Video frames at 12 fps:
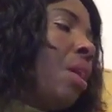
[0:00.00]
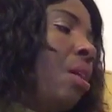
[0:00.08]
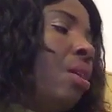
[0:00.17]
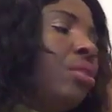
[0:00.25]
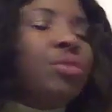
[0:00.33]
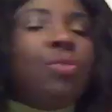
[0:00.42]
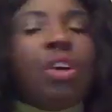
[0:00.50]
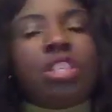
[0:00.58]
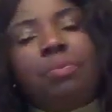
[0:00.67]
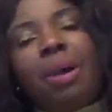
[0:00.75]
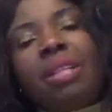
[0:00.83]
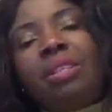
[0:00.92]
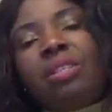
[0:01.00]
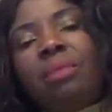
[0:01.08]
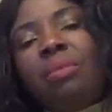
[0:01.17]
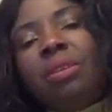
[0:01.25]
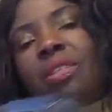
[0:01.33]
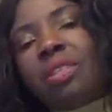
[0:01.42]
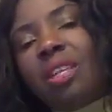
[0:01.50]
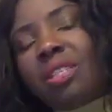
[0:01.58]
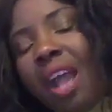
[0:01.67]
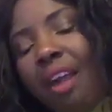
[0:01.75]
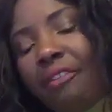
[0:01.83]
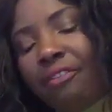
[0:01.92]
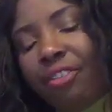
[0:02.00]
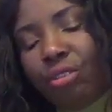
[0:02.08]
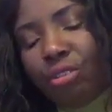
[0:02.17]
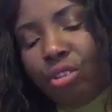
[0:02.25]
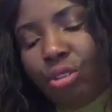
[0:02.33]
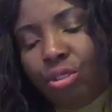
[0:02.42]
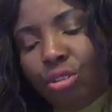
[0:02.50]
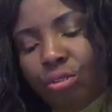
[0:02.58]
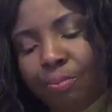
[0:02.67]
On the watch party, somebody says, I feel good.